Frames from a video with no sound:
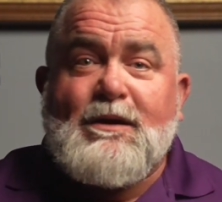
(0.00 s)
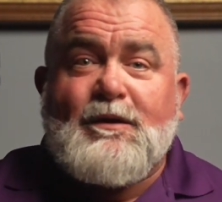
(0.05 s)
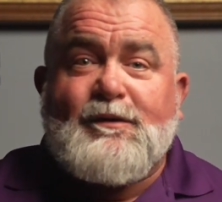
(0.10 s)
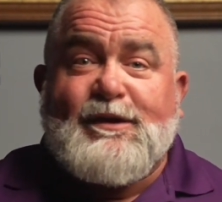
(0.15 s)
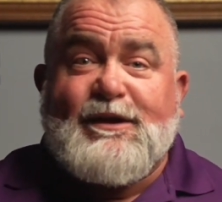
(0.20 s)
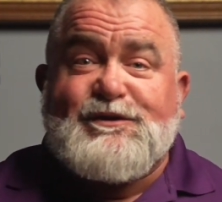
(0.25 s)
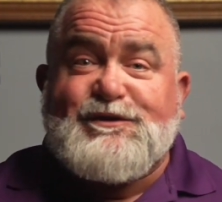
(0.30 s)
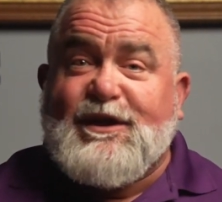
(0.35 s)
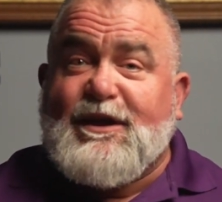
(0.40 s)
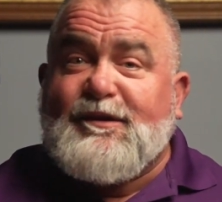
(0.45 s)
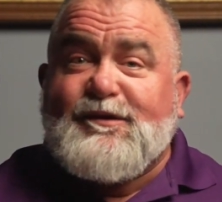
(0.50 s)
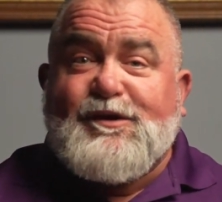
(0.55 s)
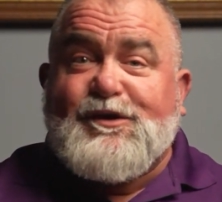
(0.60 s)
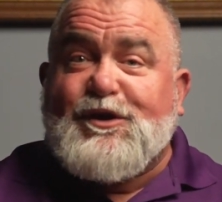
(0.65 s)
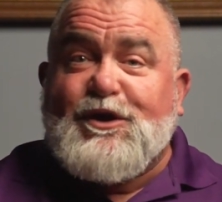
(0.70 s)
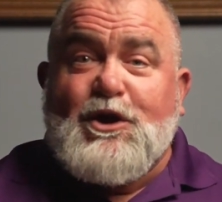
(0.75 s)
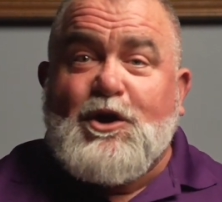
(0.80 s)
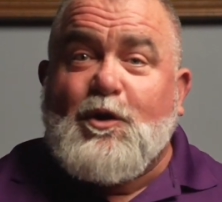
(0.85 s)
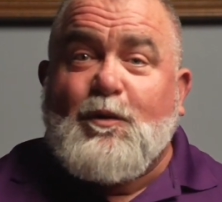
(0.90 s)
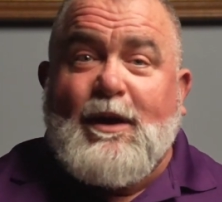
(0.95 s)
See, Jesus
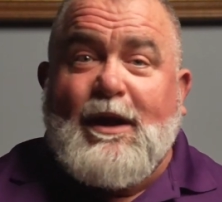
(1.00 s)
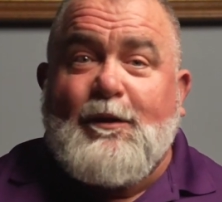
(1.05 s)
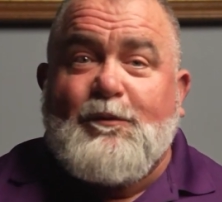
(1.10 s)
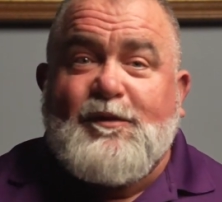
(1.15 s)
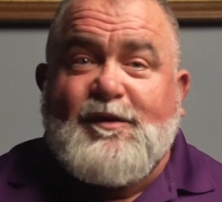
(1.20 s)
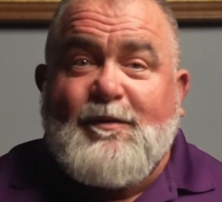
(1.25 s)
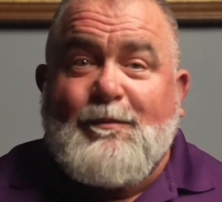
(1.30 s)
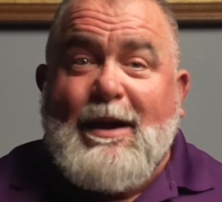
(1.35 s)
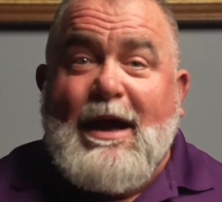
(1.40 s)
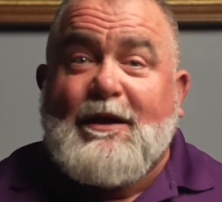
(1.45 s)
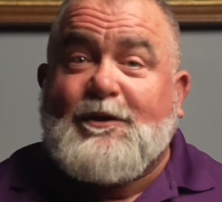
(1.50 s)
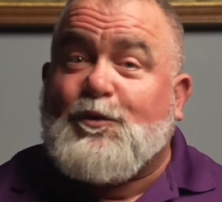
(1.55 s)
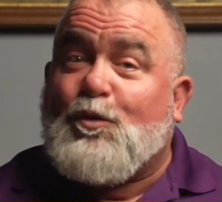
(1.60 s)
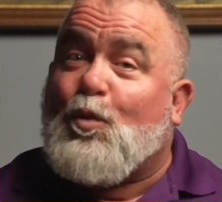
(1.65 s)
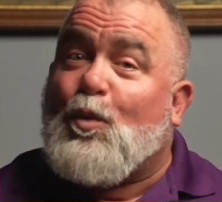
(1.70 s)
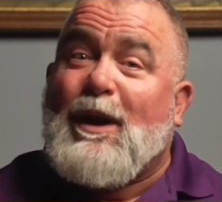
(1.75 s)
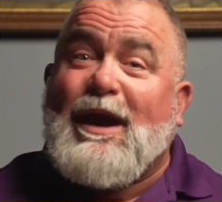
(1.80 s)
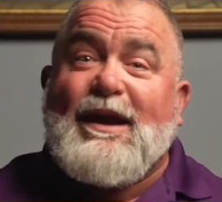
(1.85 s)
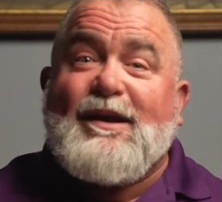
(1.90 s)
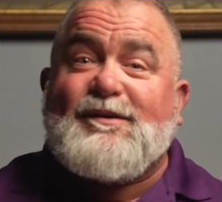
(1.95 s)
knew he was about to
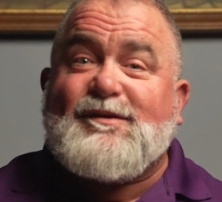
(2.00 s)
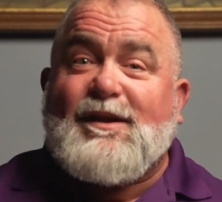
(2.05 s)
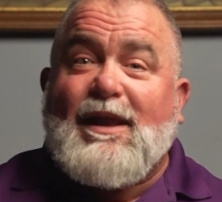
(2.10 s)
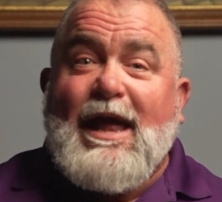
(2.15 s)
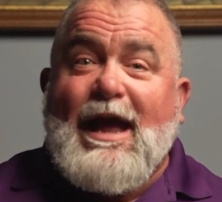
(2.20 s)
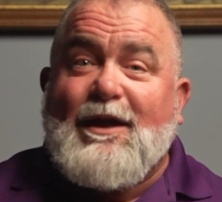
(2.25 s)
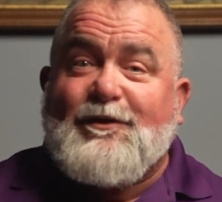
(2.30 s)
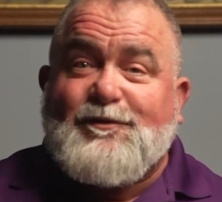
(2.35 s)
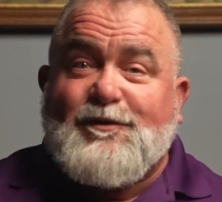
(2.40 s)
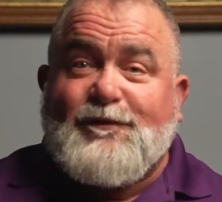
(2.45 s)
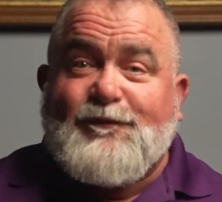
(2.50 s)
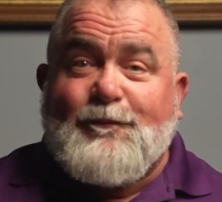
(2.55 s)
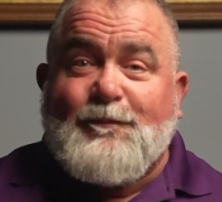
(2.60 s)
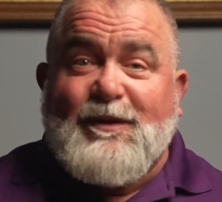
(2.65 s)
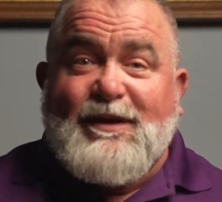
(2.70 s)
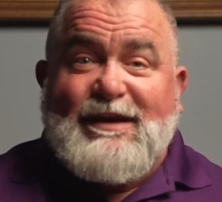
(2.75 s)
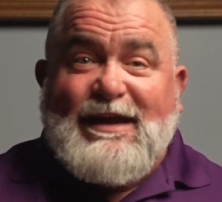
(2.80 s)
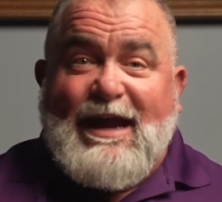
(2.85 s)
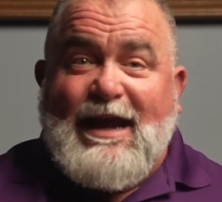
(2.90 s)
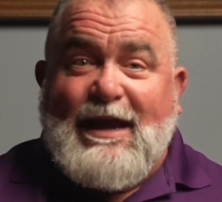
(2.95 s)
raise Lazarus from
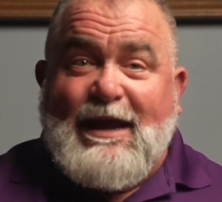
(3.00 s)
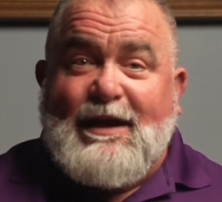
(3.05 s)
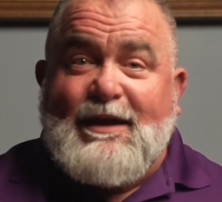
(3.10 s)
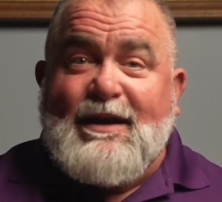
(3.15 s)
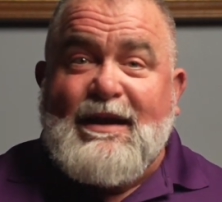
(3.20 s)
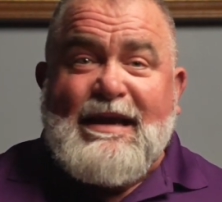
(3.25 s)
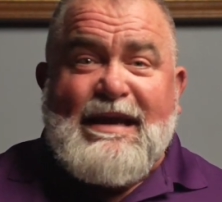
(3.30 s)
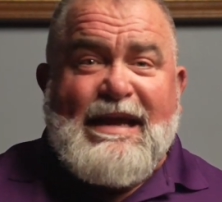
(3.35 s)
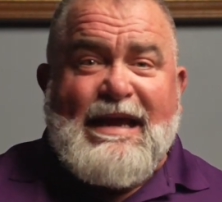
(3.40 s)
the dead